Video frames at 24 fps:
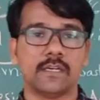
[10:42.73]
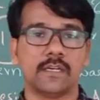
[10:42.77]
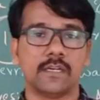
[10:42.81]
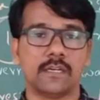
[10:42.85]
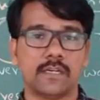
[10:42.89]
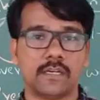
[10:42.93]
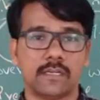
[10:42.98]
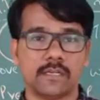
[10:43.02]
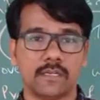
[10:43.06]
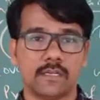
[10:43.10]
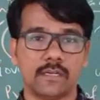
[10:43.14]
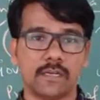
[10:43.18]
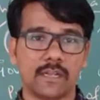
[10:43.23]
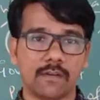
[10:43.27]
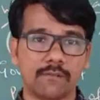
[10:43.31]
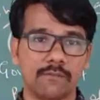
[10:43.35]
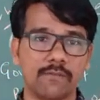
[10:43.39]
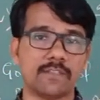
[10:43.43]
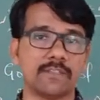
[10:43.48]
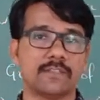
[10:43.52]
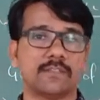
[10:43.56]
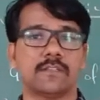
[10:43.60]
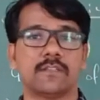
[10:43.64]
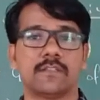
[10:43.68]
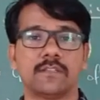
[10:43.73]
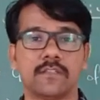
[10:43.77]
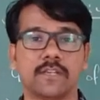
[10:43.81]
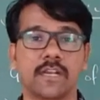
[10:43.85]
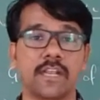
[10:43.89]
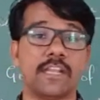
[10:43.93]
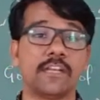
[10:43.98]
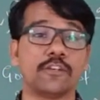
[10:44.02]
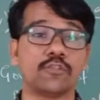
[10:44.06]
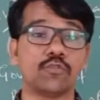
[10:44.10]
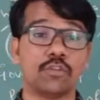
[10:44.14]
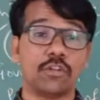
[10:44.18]
always
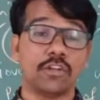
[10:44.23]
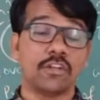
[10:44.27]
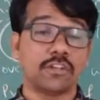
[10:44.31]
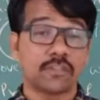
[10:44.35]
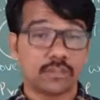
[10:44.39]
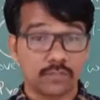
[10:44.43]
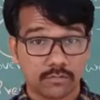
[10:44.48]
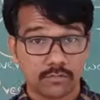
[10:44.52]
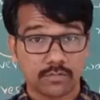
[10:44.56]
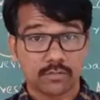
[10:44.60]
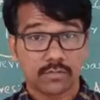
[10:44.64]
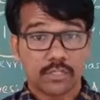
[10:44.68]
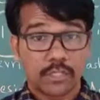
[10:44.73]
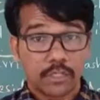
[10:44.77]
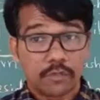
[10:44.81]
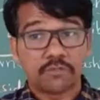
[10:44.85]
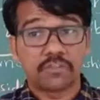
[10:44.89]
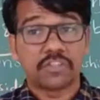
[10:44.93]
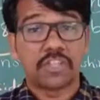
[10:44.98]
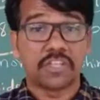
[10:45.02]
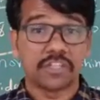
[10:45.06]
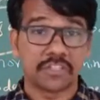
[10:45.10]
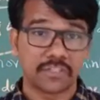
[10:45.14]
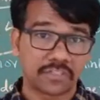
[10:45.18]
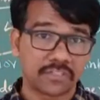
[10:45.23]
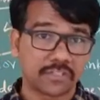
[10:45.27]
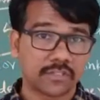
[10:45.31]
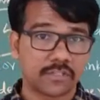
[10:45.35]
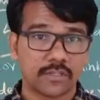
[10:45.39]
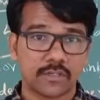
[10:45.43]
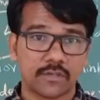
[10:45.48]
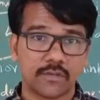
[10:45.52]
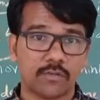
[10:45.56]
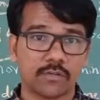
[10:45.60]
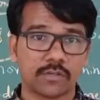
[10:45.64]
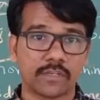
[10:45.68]
trying to learn new things,
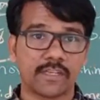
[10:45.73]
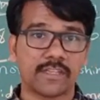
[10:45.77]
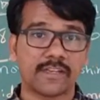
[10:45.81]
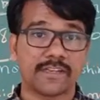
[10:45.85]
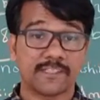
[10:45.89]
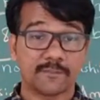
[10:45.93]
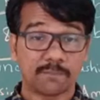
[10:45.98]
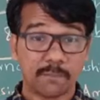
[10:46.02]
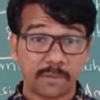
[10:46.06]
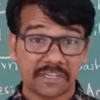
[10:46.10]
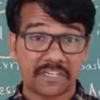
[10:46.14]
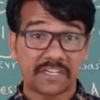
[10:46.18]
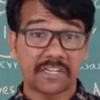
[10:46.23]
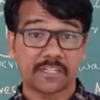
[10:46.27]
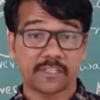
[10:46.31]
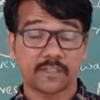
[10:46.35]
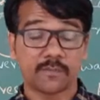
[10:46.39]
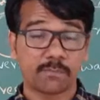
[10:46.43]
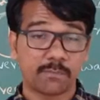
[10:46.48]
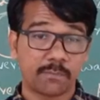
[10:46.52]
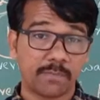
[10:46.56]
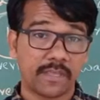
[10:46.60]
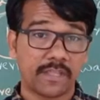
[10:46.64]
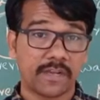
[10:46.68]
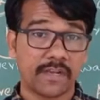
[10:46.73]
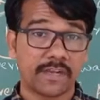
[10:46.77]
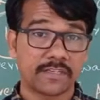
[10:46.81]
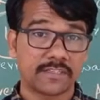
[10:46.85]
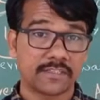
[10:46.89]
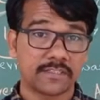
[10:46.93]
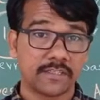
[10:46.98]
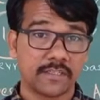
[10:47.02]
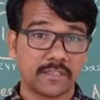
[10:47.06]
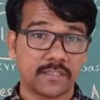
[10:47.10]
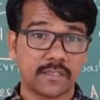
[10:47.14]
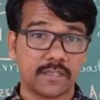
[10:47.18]
okay, respecting the
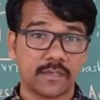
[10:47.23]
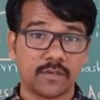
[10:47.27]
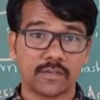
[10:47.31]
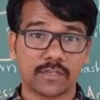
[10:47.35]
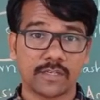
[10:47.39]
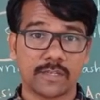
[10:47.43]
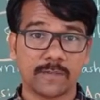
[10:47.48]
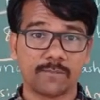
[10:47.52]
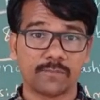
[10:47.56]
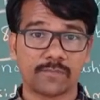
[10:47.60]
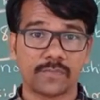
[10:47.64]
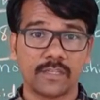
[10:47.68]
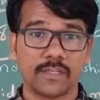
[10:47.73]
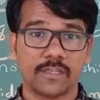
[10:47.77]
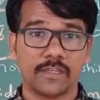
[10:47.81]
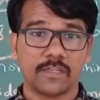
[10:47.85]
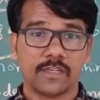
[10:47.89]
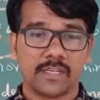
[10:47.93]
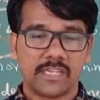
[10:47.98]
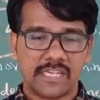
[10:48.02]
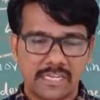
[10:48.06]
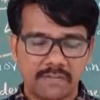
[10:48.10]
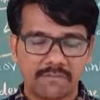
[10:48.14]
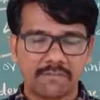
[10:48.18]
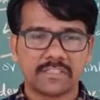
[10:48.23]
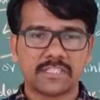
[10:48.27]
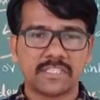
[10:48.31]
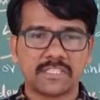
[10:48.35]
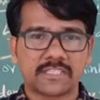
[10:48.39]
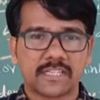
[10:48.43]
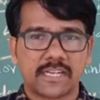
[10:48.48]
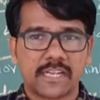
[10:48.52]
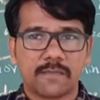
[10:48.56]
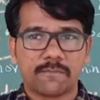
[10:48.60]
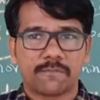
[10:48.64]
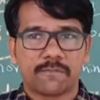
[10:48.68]
parents, okay, living
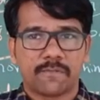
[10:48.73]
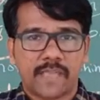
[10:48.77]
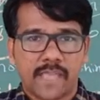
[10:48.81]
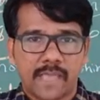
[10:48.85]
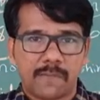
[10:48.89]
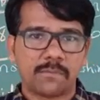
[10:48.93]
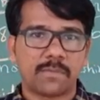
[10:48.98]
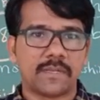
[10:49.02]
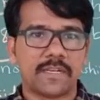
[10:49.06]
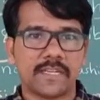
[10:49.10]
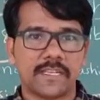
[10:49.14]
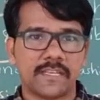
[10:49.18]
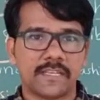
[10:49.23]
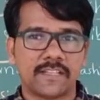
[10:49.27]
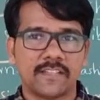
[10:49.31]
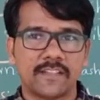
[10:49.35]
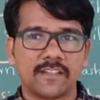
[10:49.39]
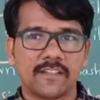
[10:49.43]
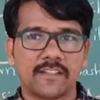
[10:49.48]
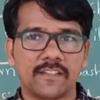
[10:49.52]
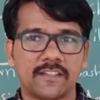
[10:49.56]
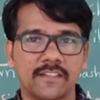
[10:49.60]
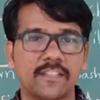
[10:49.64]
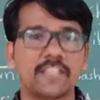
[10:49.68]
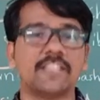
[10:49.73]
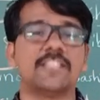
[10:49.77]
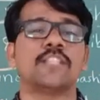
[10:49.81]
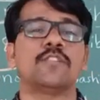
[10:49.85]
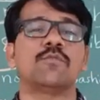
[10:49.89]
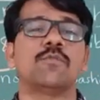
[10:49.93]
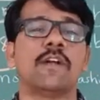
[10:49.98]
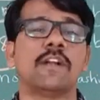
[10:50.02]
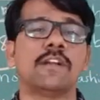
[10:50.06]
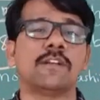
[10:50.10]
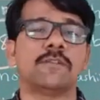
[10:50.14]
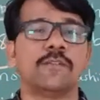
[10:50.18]
this life happily. This
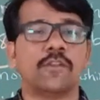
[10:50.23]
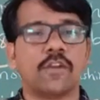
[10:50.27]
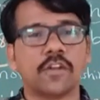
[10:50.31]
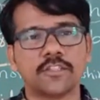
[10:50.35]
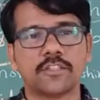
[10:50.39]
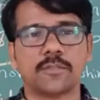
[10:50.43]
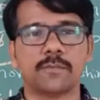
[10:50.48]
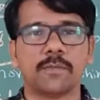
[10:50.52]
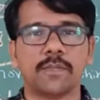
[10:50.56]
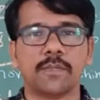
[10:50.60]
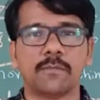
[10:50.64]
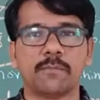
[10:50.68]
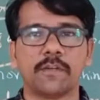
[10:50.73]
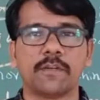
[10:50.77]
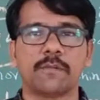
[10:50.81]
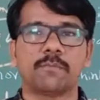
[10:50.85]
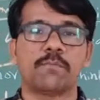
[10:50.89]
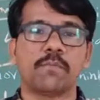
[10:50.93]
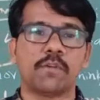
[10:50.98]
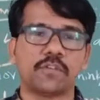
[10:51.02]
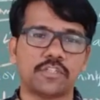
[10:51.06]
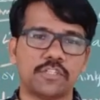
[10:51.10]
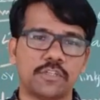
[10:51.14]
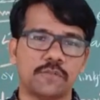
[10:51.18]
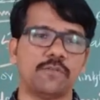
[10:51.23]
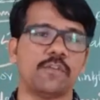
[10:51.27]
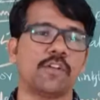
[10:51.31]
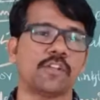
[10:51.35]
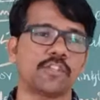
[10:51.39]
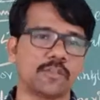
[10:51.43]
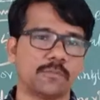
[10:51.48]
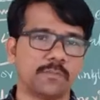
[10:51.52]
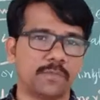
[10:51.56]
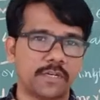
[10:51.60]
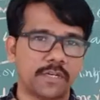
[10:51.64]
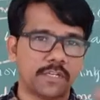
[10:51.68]
is what philosophy, but positive
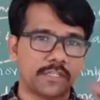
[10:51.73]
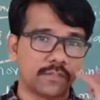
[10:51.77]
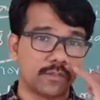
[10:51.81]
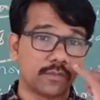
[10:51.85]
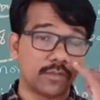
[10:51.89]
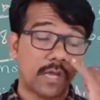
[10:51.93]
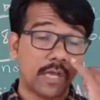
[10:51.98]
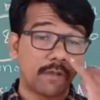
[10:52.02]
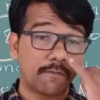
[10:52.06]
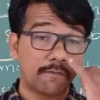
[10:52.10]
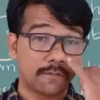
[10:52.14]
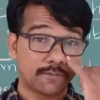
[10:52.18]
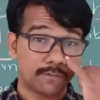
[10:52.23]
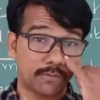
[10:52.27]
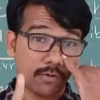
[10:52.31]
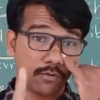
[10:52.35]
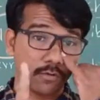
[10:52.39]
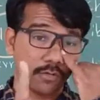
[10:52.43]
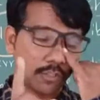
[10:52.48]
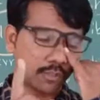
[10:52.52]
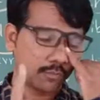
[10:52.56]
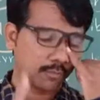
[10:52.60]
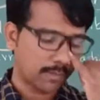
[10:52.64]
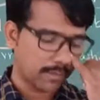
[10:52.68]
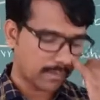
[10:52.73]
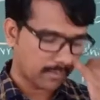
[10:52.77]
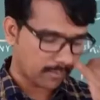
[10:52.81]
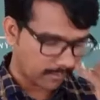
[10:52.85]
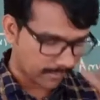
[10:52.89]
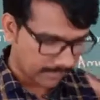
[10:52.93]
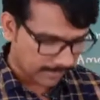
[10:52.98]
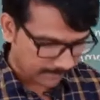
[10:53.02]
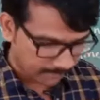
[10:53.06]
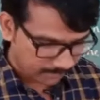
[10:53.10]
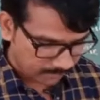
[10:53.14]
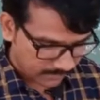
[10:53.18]
philosophy it is. Always follow this one,
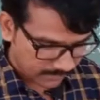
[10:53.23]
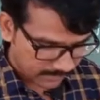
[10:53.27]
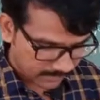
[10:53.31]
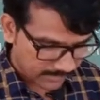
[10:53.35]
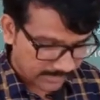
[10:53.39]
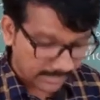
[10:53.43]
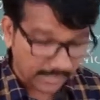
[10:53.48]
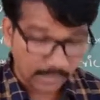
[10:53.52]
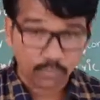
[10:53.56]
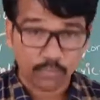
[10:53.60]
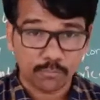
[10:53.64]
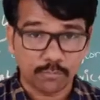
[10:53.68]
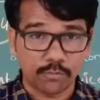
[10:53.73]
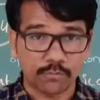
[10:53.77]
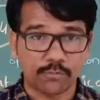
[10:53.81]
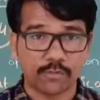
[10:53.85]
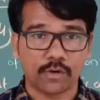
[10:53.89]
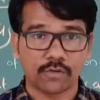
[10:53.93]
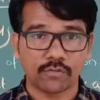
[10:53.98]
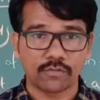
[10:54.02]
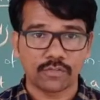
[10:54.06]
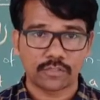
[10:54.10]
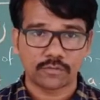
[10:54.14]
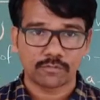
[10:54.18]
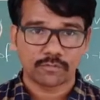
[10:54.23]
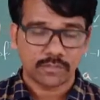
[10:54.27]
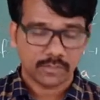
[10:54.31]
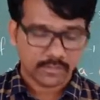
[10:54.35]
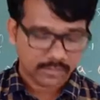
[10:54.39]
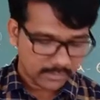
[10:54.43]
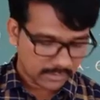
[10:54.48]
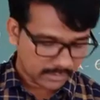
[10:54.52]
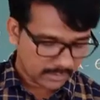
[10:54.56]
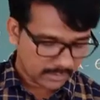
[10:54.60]
okay? I hope you follow this one.